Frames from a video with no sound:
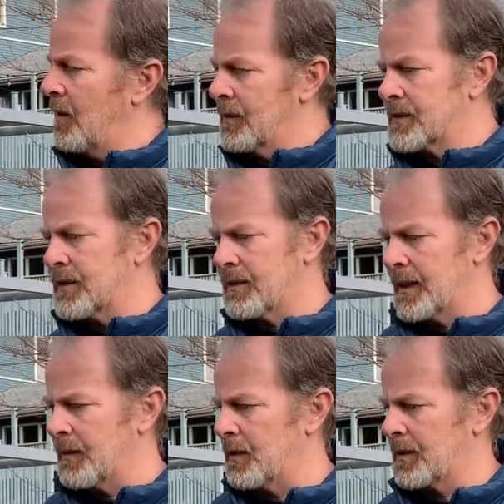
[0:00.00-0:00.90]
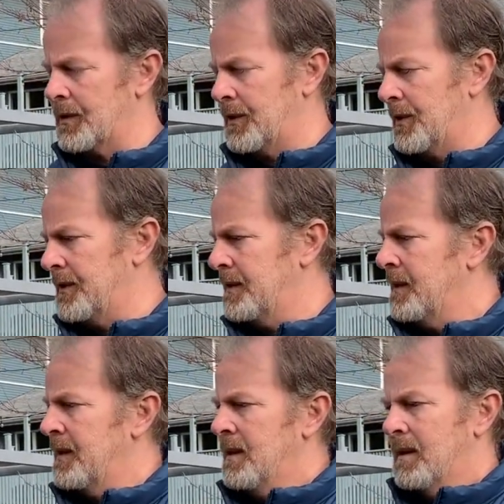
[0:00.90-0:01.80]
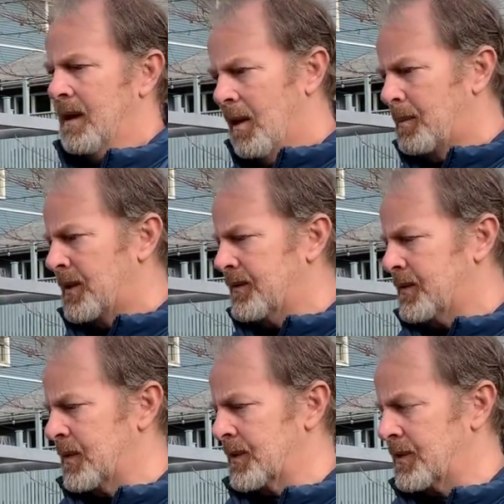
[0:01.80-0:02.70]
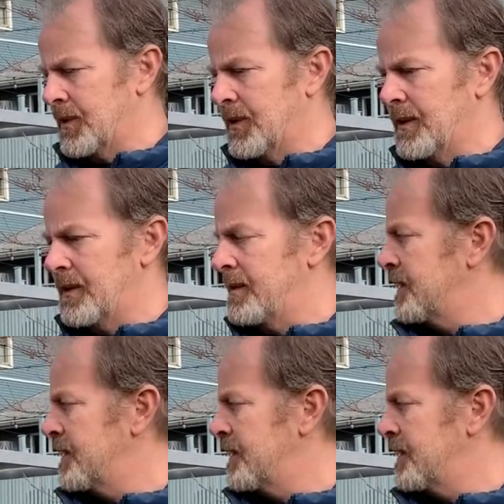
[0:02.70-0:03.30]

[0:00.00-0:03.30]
Overturning, we're good. Uplift, we're good.